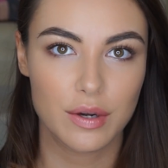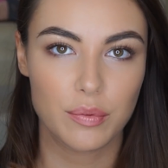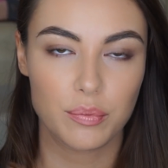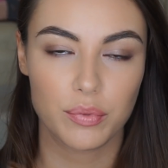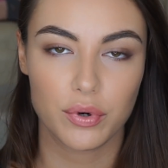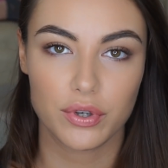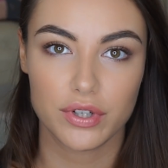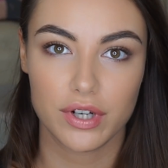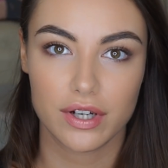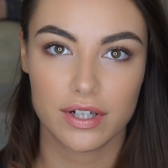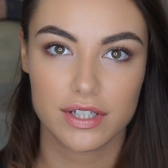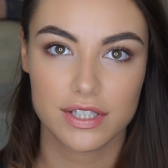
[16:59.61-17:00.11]

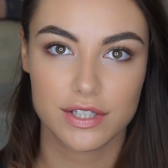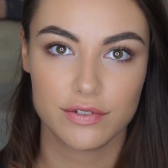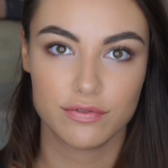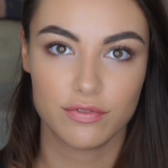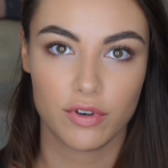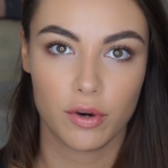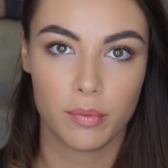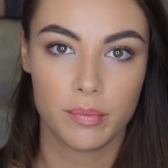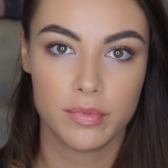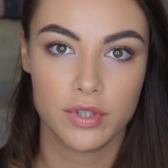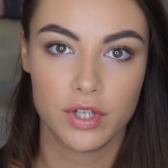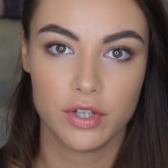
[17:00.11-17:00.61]
products
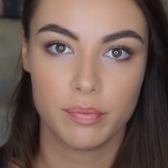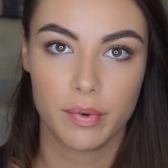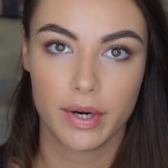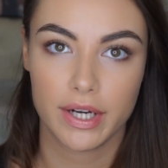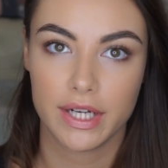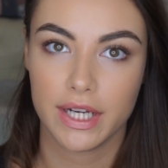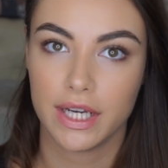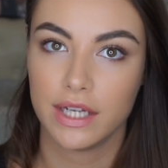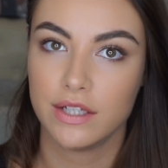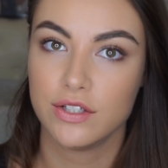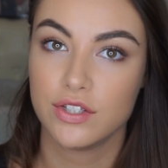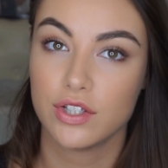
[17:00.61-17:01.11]
from Nude by
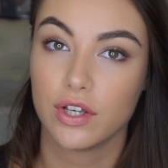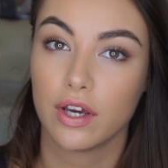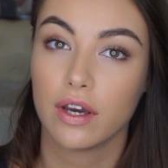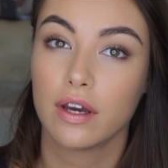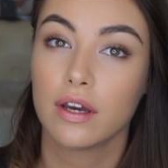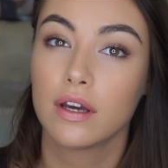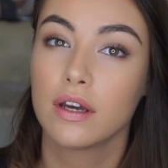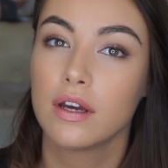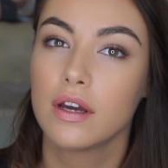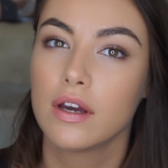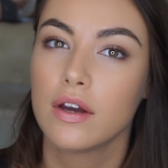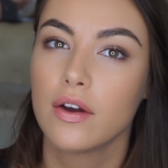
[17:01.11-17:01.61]

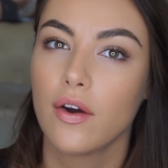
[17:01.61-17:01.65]
Nature.